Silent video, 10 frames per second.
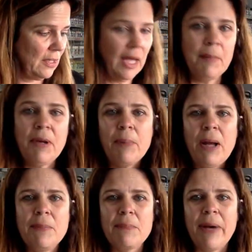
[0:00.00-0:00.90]
I'm going to
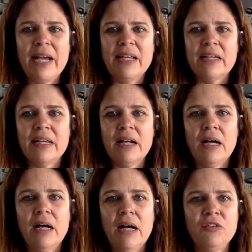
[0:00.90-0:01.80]
probably bind it.
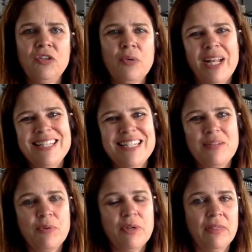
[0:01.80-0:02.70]
Uh, I'll do what I
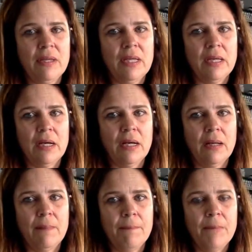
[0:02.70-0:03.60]
did with the,
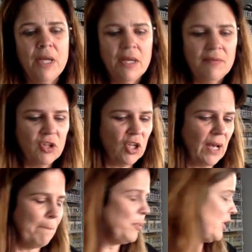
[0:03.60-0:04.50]
um, if you look up